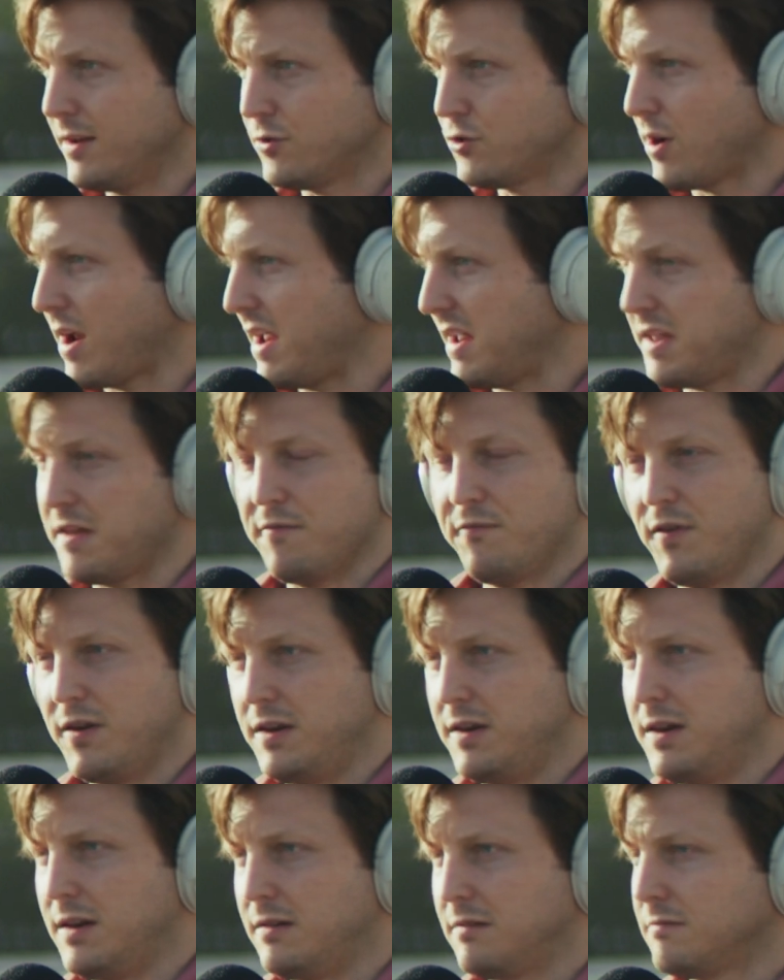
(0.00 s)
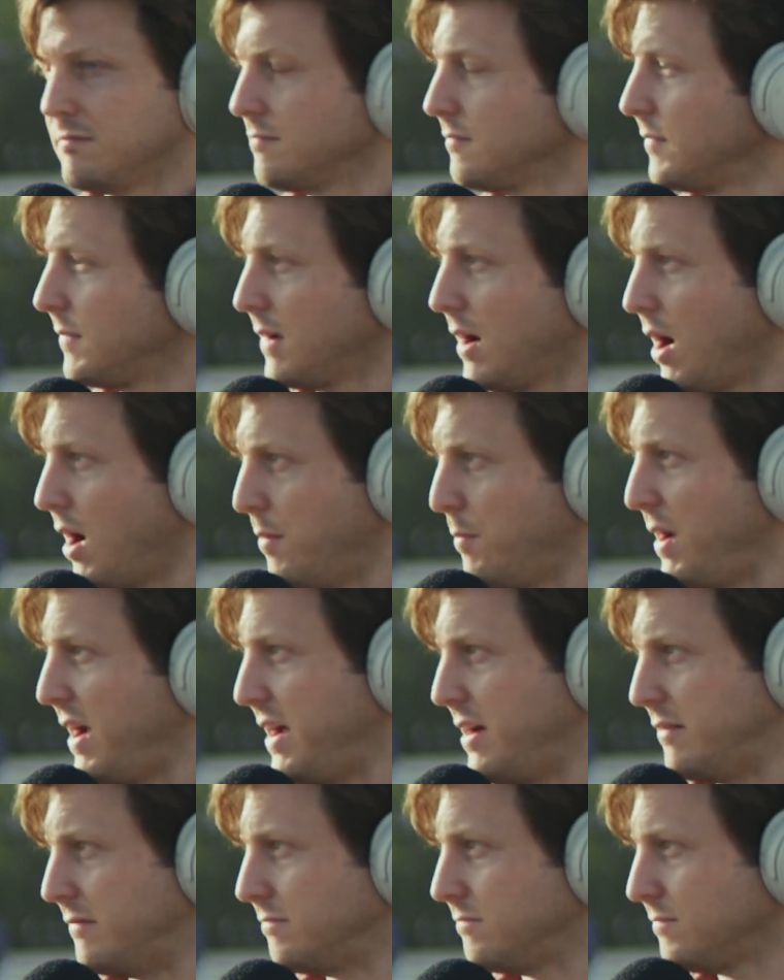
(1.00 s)
try and get funding on my
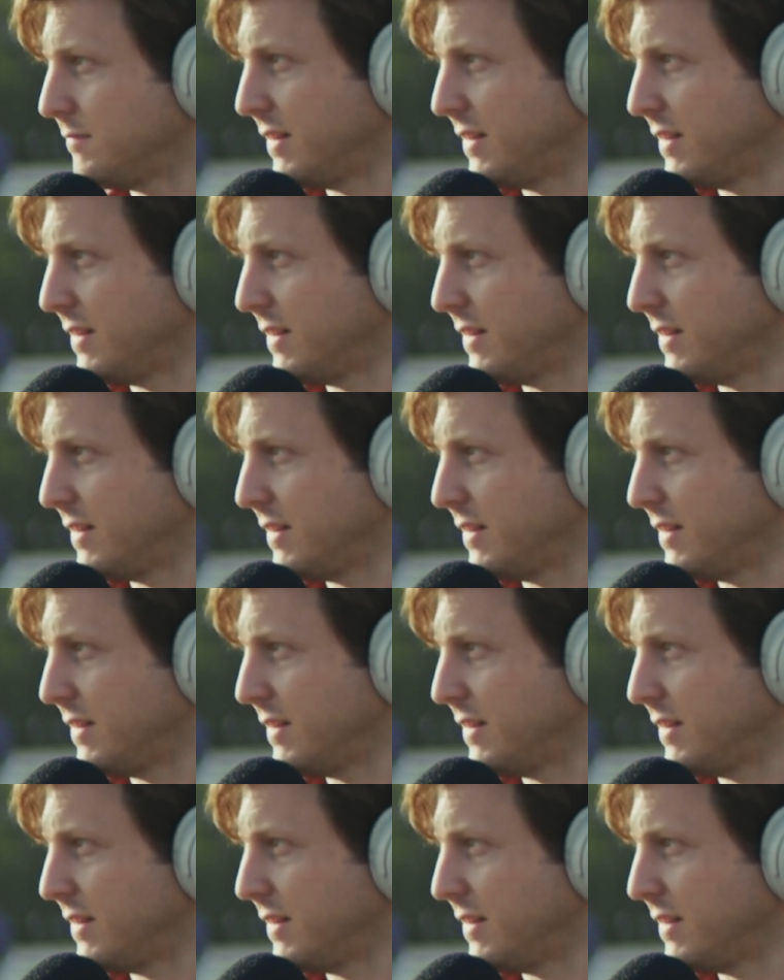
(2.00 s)
own,